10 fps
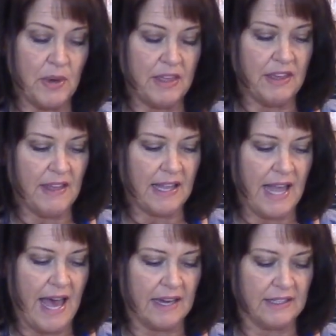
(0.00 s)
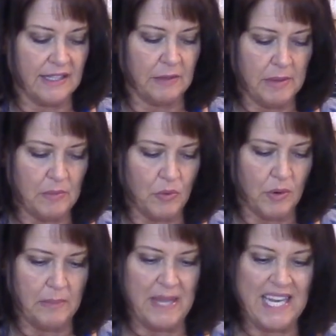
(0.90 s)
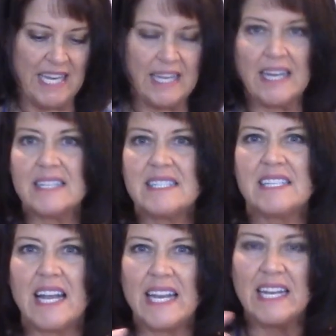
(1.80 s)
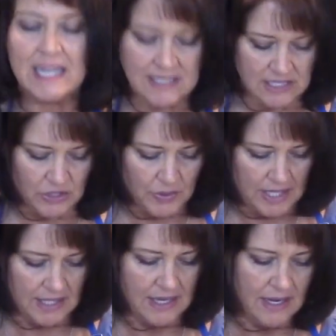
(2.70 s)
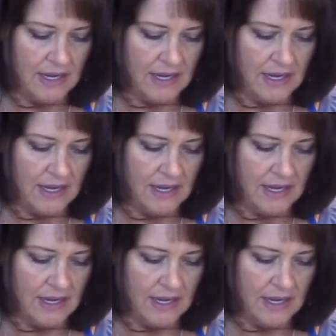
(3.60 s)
I think that'll add a little bit more meatiness, nuttiness to it.